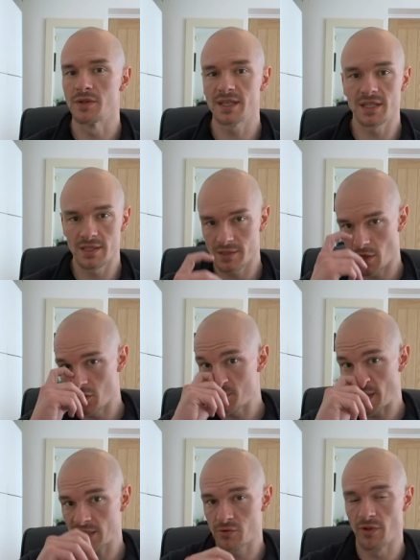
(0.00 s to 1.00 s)
And this goes
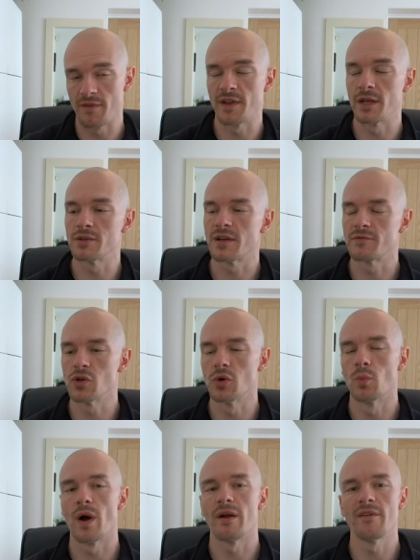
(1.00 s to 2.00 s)
back to other videos I've
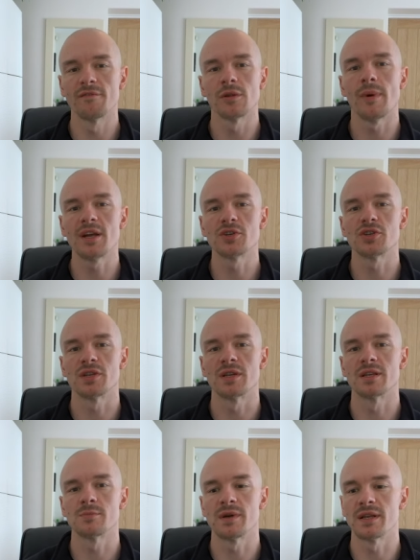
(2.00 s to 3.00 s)
done where inflammation
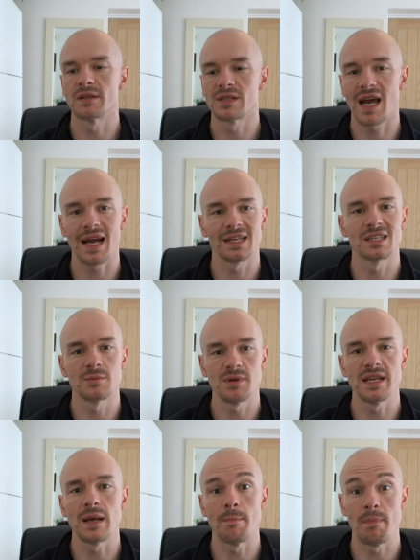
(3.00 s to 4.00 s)
has been tagged as
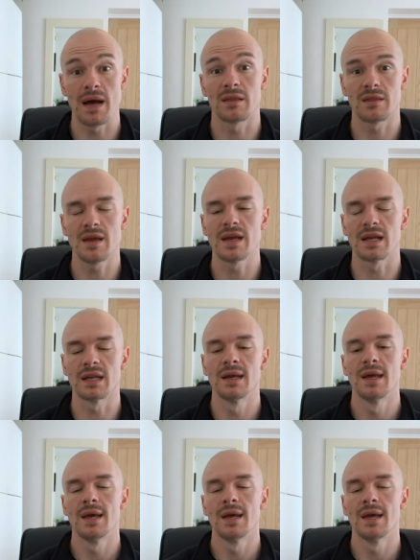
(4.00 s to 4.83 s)
being a bad thing.